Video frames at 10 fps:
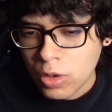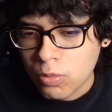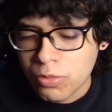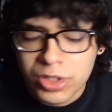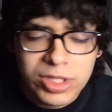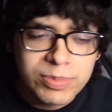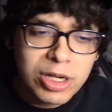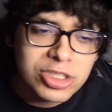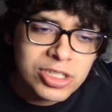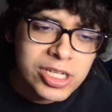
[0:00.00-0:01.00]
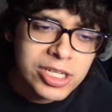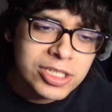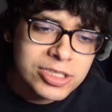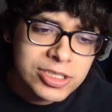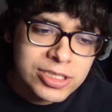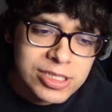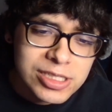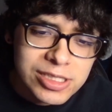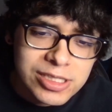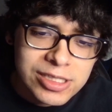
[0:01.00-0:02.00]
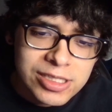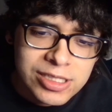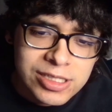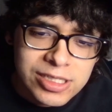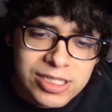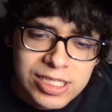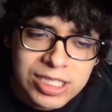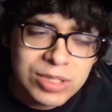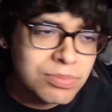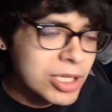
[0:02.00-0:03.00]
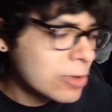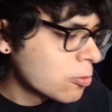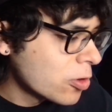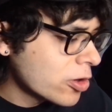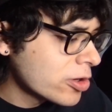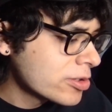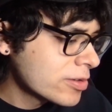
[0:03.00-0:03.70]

When you think about change, it's a big word